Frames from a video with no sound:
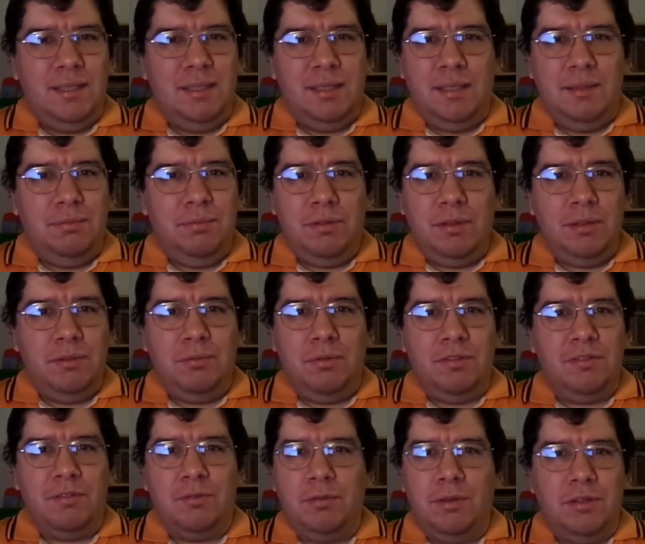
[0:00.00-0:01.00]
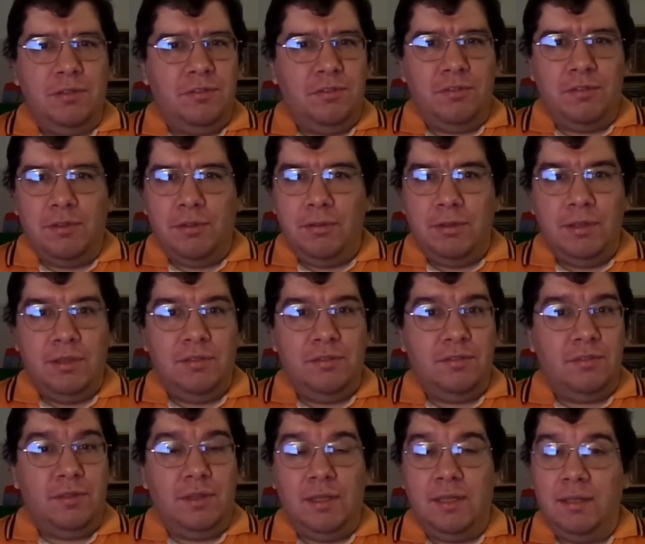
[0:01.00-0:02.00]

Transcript: It really was a great series,